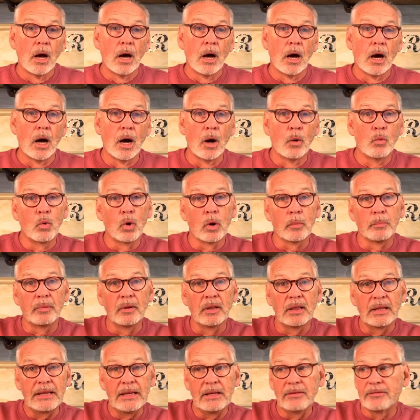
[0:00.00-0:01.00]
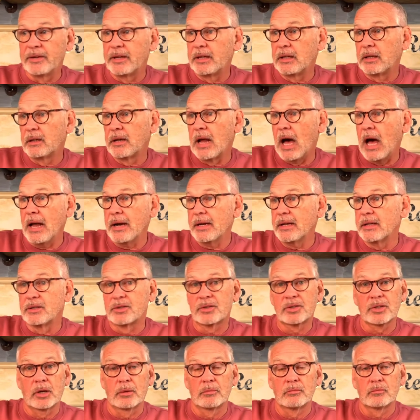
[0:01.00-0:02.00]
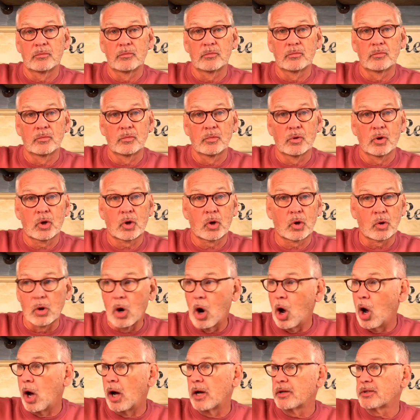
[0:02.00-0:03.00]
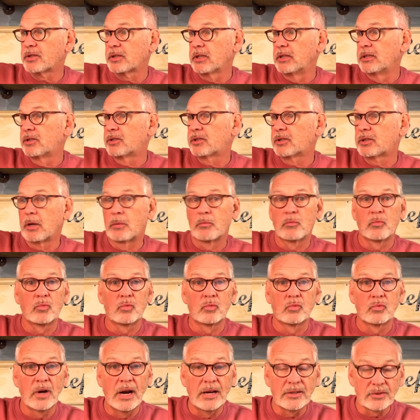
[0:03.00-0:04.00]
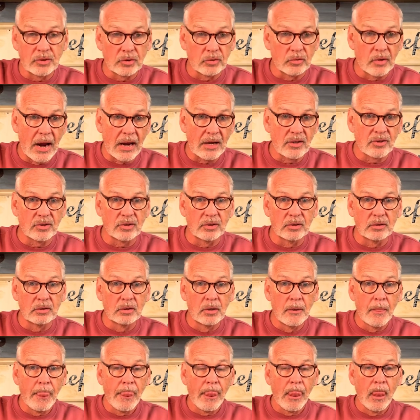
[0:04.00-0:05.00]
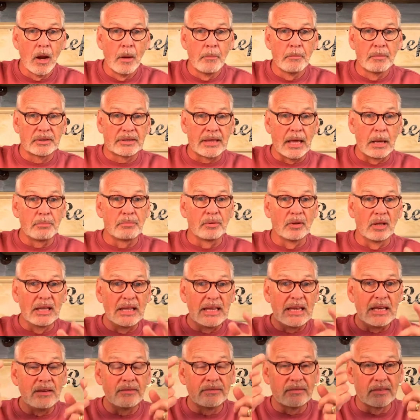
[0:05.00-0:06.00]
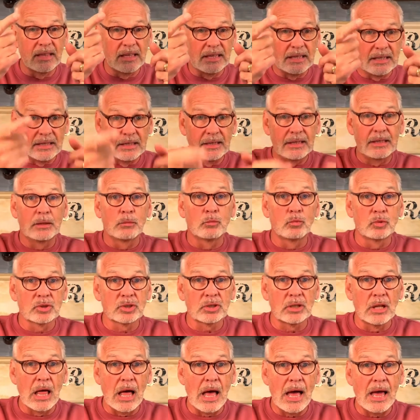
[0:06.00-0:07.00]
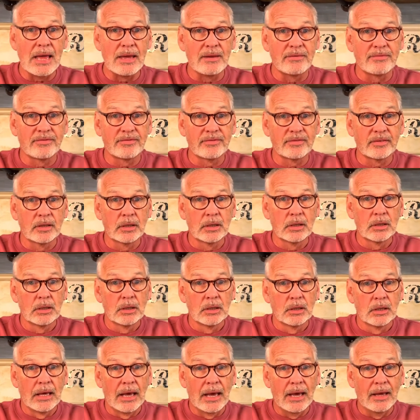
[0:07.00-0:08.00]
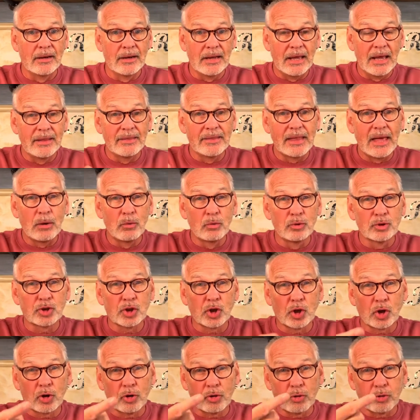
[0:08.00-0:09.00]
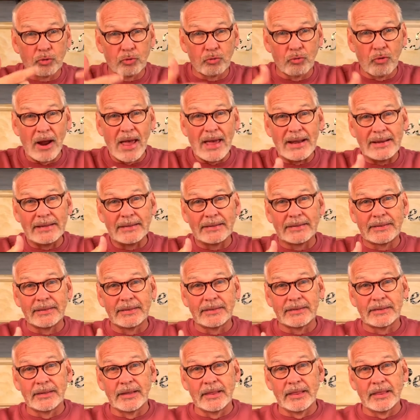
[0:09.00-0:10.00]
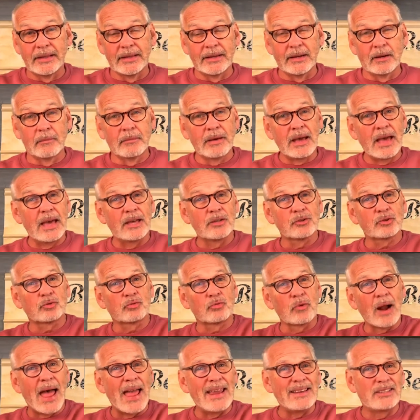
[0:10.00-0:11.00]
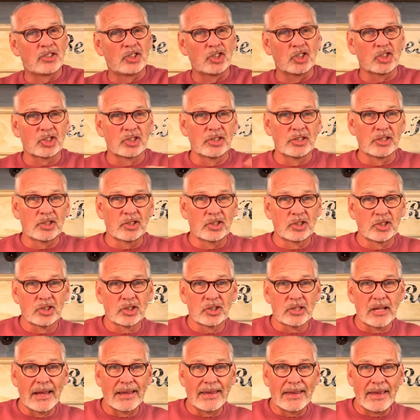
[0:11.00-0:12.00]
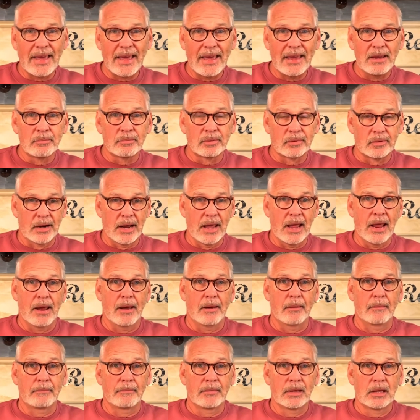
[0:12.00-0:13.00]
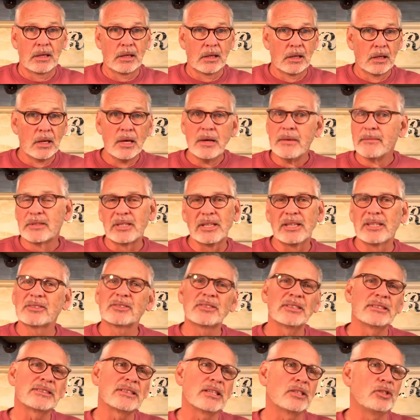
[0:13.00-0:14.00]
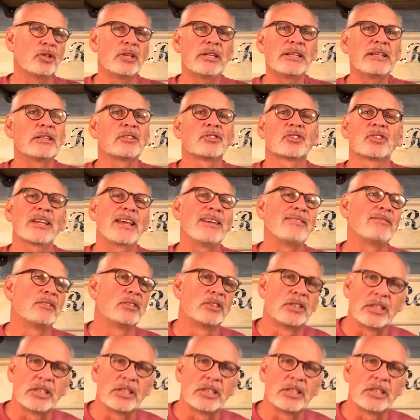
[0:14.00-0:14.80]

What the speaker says: were believing not in some cross and some resurrection, but they believed that in him was life. And that was credited to them as righteousness, just like Abraham. See, you didn't get saved